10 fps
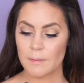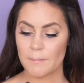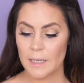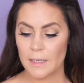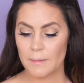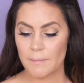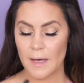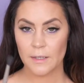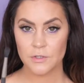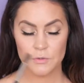my
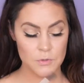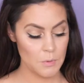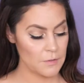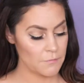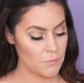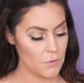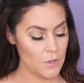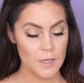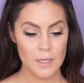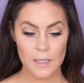MAC
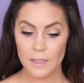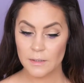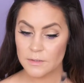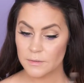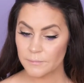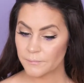224 and